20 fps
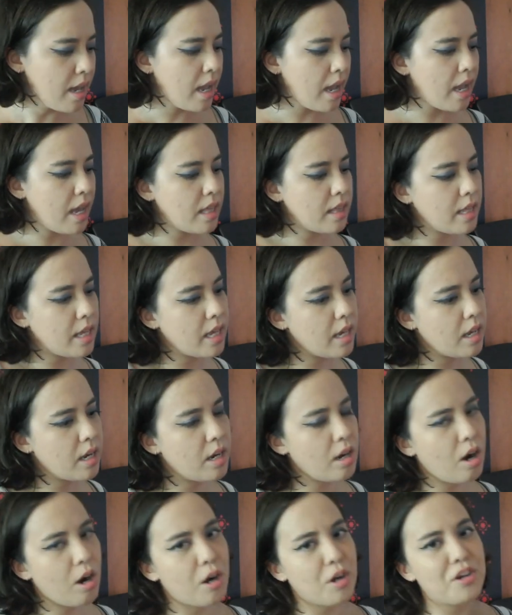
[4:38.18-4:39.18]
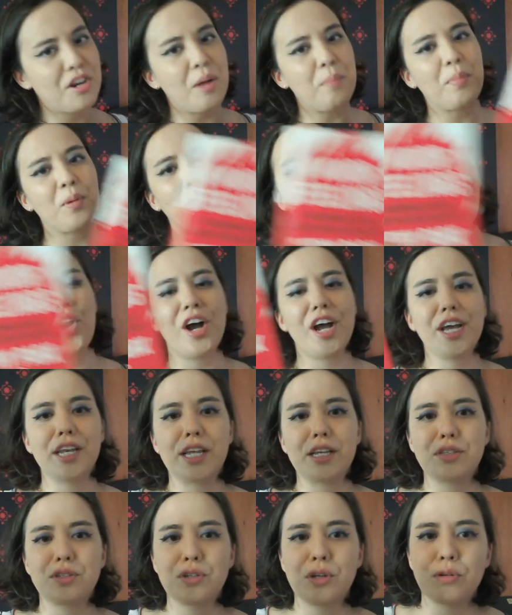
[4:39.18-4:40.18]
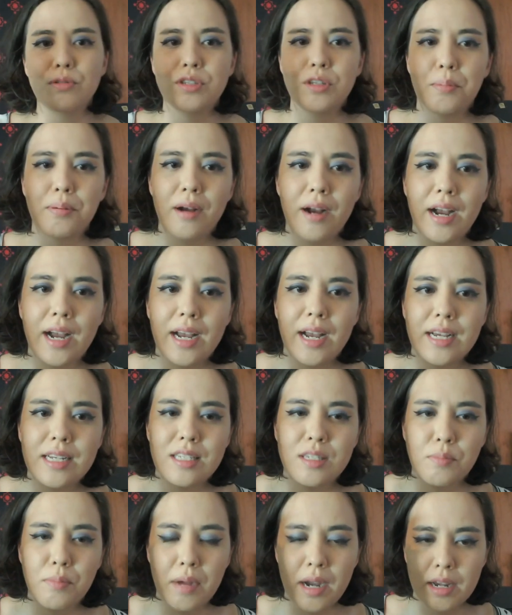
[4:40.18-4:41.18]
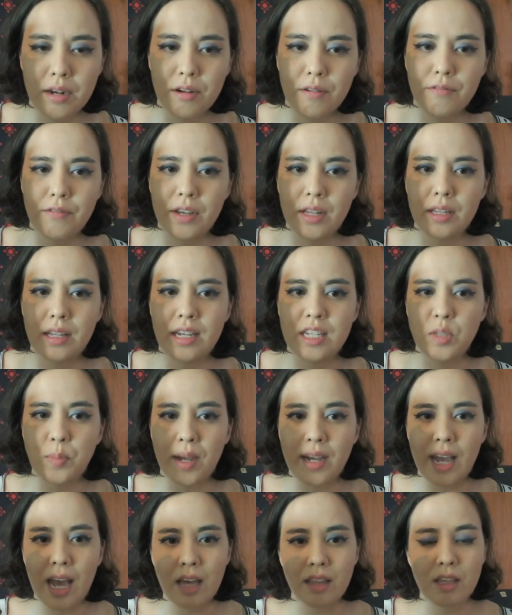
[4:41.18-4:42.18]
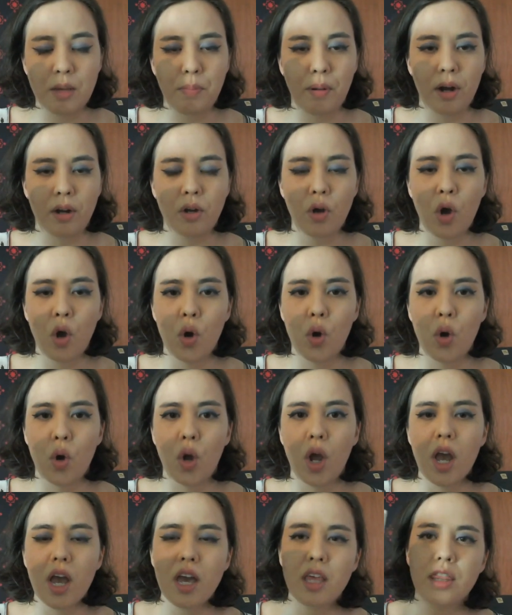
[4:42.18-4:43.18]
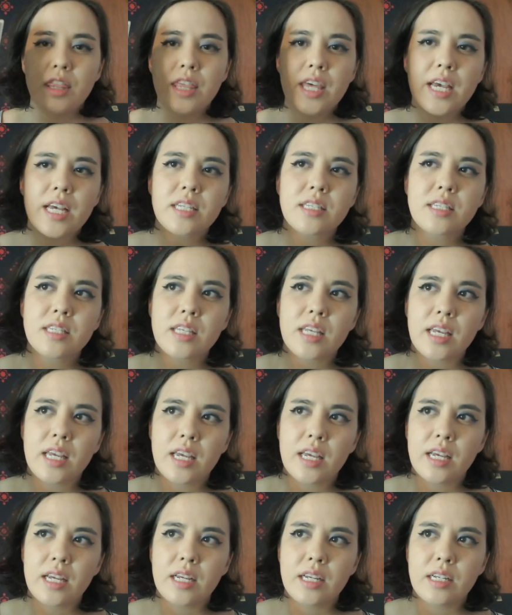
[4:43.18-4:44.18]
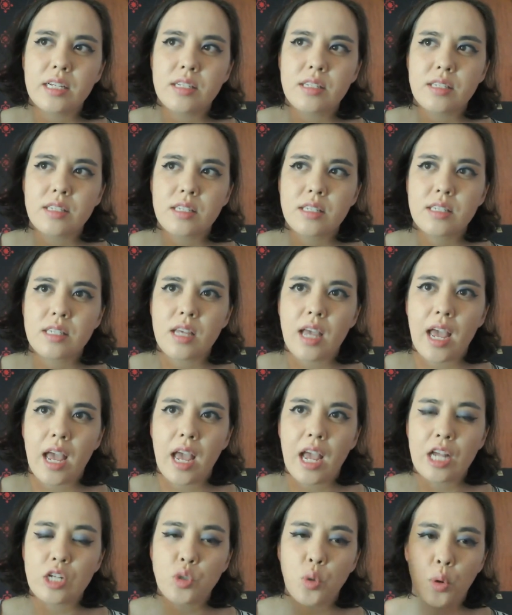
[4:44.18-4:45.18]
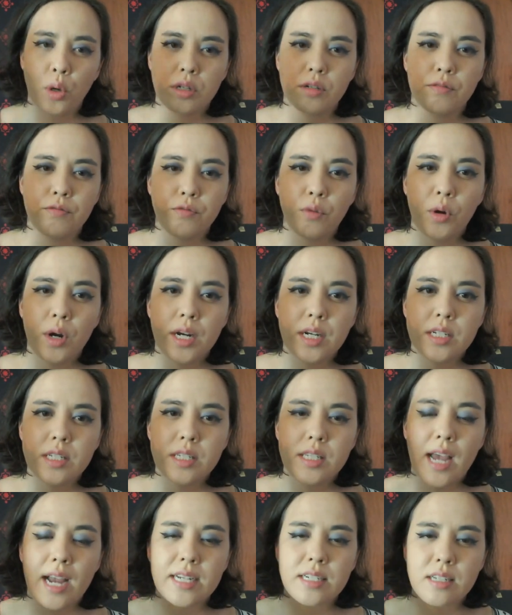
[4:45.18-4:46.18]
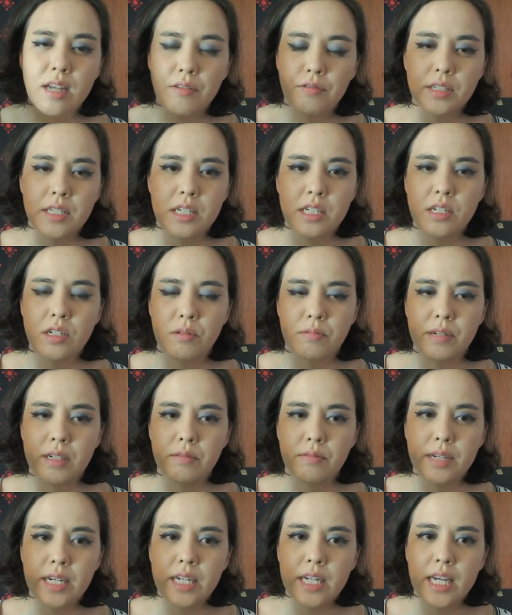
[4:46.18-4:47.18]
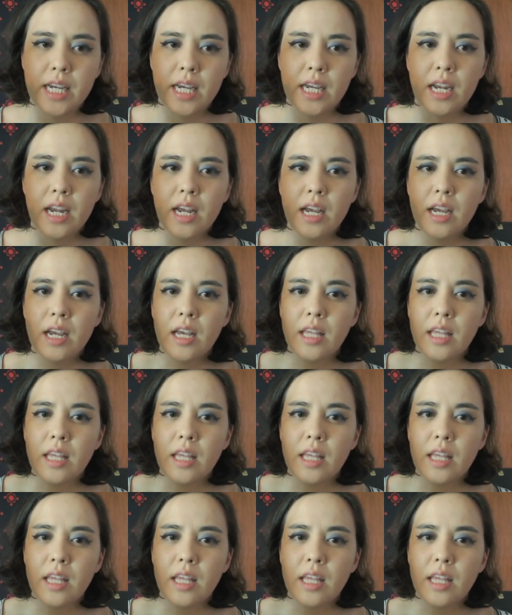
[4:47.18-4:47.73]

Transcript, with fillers: And then our number one is no surprise, Minor Feelings by Cathy Park Hong. This is a tour de force. I definitely need to reread it.